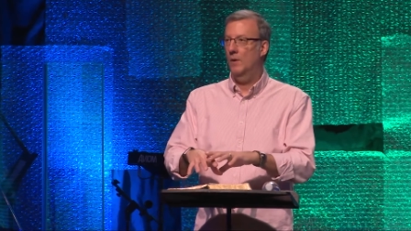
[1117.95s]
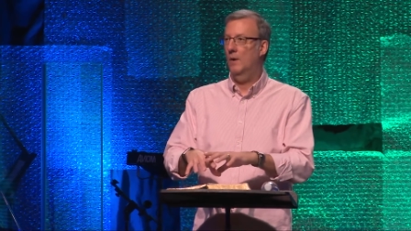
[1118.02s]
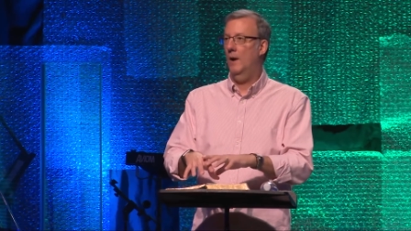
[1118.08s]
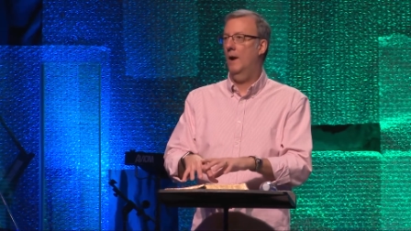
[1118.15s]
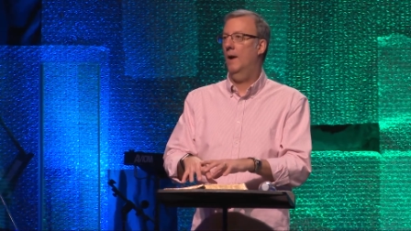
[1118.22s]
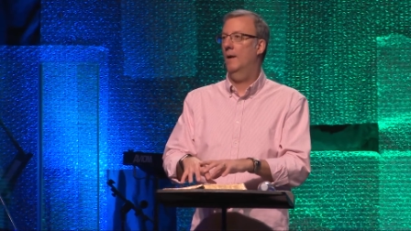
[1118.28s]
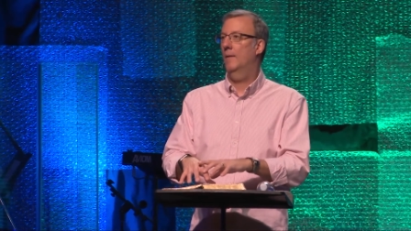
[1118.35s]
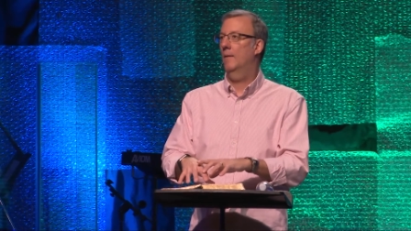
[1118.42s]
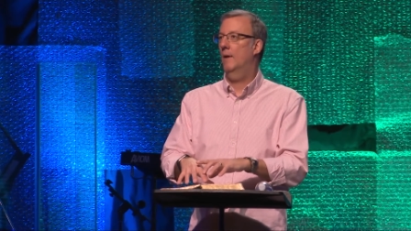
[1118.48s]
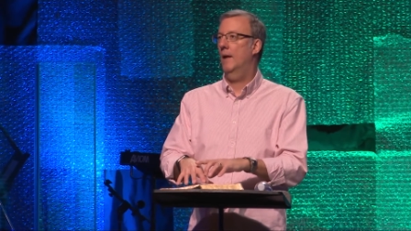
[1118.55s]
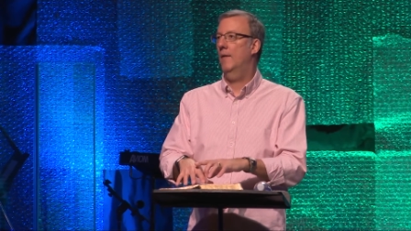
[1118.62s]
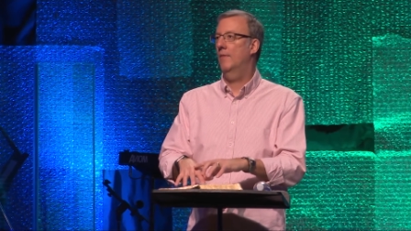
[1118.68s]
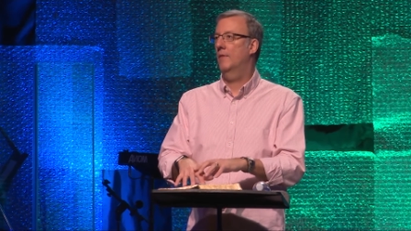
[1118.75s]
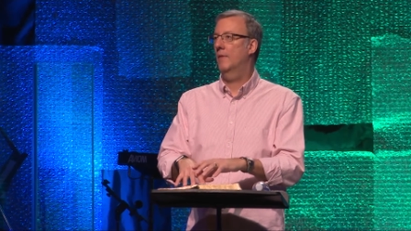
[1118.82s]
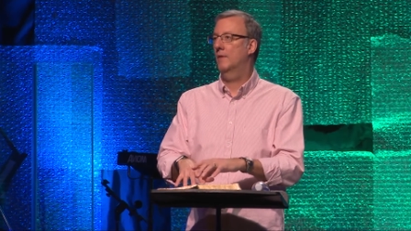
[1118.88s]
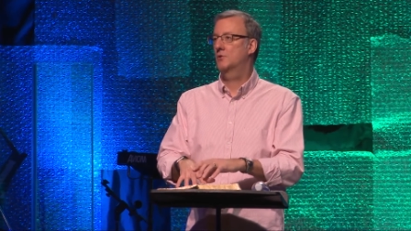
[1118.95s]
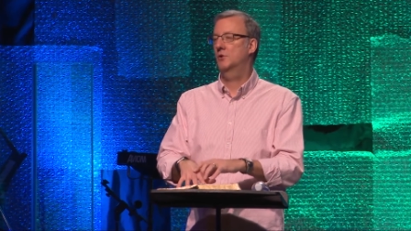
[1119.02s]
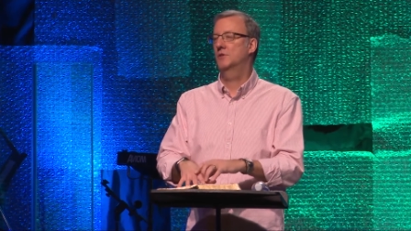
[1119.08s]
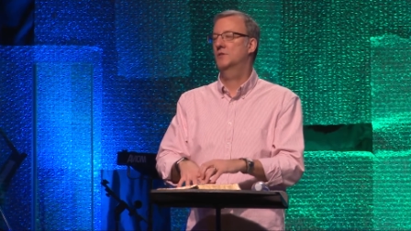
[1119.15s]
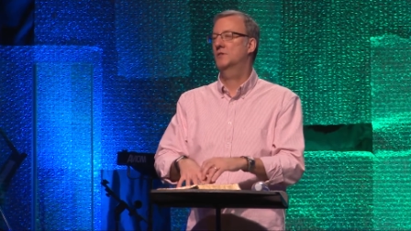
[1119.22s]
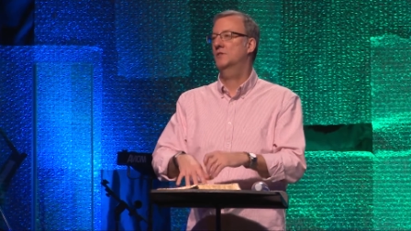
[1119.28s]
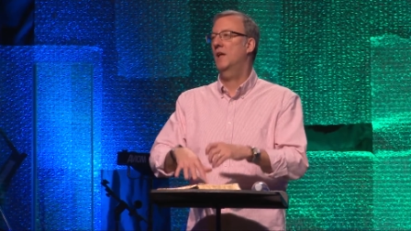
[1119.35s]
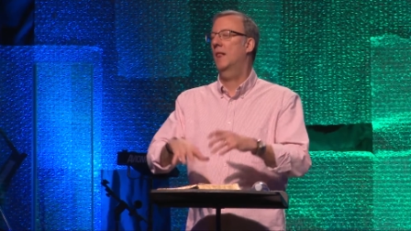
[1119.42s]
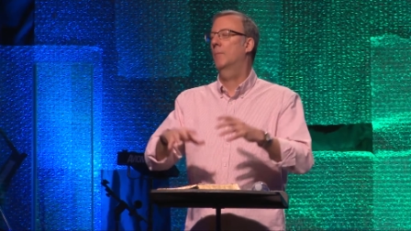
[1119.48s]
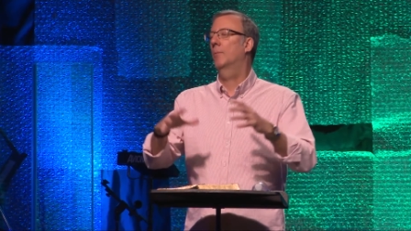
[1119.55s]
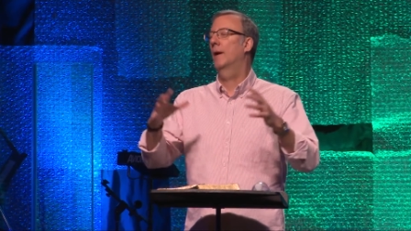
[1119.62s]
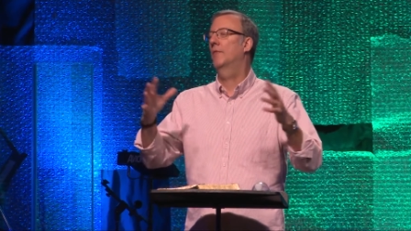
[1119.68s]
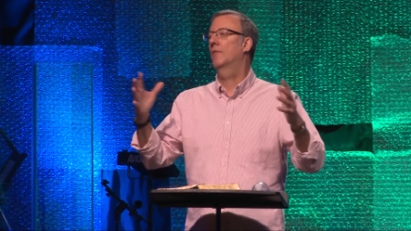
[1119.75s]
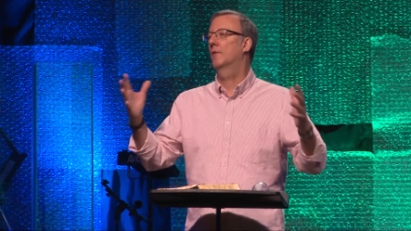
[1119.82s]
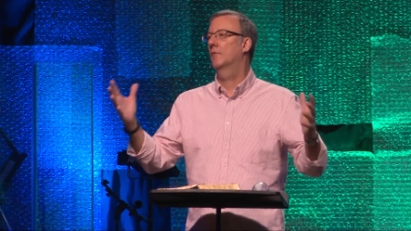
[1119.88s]
uh, and should
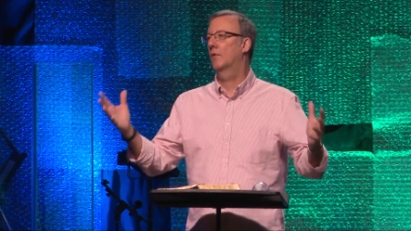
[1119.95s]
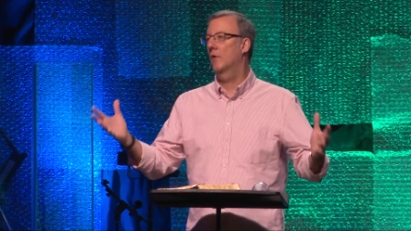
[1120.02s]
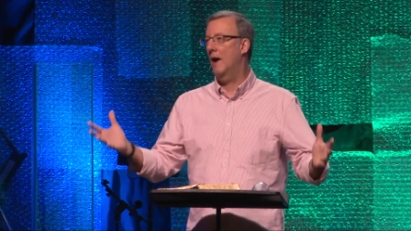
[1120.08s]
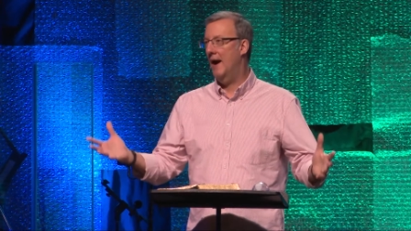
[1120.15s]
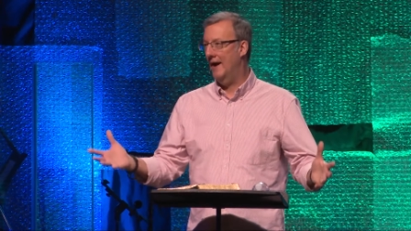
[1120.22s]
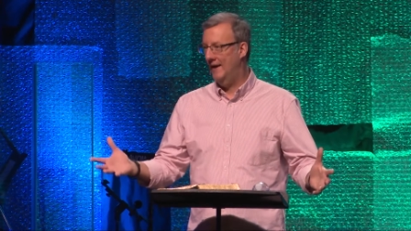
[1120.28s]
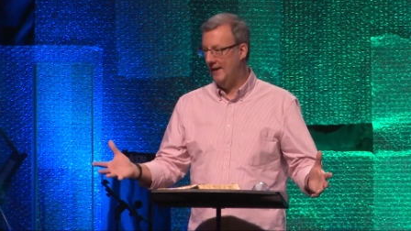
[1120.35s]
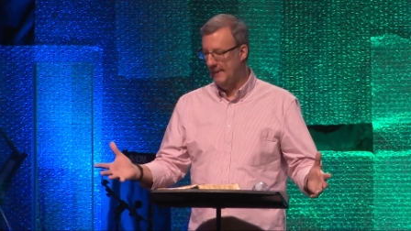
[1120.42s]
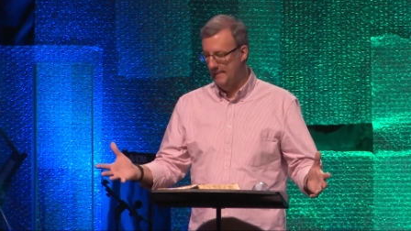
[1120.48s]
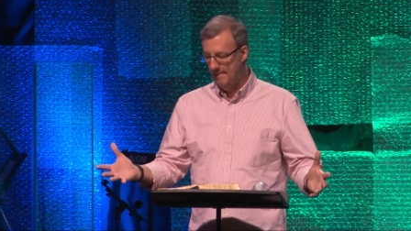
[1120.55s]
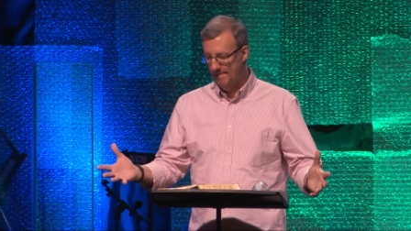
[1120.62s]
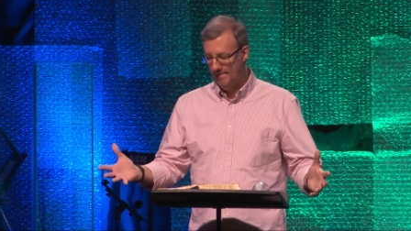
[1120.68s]
celebrate the variety.